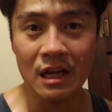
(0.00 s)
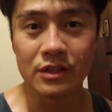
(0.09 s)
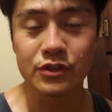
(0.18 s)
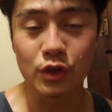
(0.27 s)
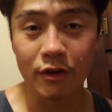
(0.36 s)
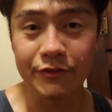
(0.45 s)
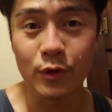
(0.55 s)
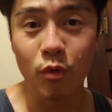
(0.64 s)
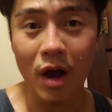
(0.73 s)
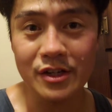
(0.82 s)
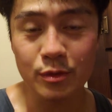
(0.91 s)
So if you
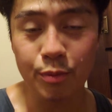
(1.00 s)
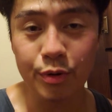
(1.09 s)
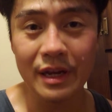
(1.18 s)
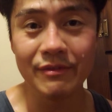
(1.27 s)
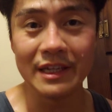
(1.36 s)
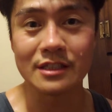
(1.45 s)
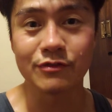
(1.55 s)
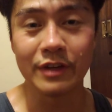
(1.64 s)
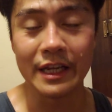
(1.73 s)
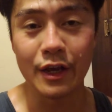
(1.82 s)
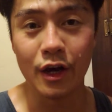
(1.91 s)
watched the previous
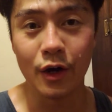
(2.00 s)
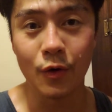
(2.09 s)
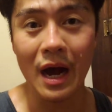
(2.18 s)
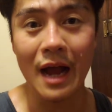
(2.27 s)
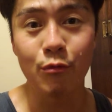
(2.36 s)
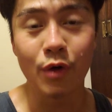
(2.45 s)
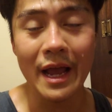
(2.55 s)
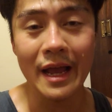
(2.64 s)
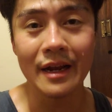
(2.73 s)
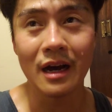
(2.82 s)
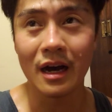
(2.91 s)
video, I
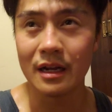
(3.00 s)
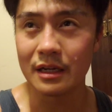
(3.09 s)
did